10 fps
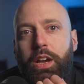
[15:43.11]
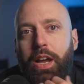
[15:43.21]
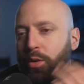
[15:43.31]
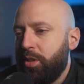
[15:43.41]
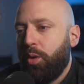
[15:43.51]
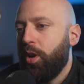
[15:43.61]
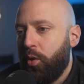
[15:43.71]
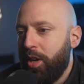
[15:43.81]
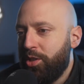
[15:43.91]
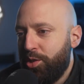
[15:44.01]
And I was like, what a
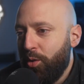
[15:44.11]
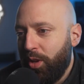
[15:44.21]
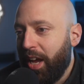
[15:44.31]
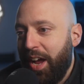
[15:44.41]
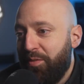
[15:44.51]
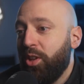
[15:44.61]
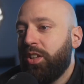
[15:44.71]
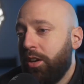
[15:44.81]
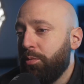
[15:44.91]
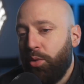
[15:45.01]
great show. Like I feel
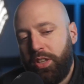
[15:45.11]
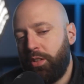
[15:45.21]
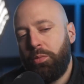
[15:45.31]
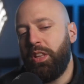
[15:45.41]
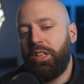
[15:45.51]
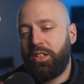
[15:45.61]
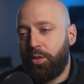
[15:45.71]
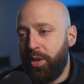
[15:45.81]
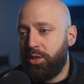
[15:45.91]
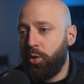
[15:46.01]
terrible. This to me, this is a
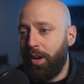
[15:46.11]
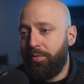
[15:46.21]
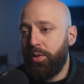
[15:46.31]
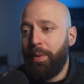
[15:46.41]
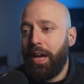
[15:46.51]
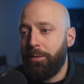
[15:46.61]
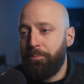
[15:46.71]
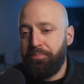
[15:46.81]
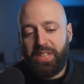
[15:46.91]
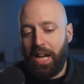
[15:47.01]
great show. I feel bad.
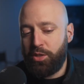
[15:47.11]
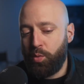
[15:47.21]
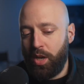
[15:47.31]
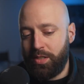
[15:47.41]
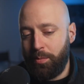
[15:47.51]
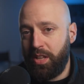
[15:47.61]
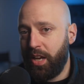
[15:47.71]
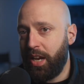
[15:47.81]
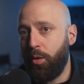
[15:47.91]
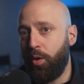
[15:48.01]
I just watched
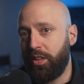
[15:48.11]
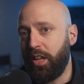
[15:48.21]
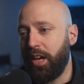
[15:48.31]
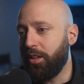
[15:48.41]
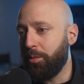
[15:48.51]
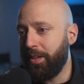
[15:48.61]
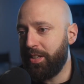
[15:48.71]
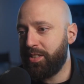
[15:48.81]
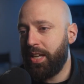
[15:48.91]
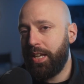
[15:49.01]
something and I want to die a little bit
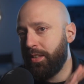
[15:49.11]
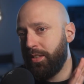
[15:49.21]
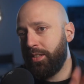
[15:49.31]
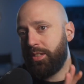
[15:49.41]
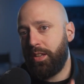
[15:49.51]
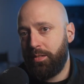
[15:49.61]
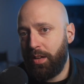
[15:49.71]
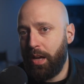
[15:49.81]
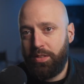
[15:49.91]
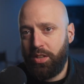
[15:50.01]
inside.
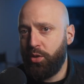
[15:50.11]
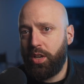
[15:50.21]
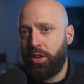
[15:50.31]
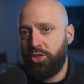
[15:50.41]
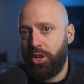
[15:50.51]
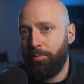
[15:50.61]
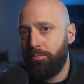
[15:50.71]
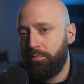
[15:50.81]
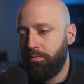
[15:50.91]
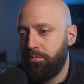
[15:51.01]
They're doing a good job.
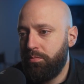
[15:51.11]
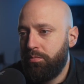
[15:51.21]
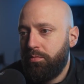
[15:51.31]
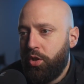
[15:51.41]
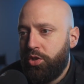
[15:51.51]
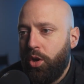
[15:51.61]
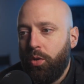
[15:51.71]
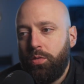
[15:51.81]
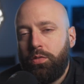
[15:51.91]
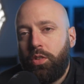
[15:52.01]
Good show.
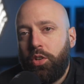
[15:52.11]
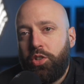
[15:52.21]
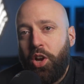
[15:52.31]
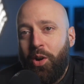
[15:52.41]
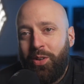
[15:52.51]
Good show.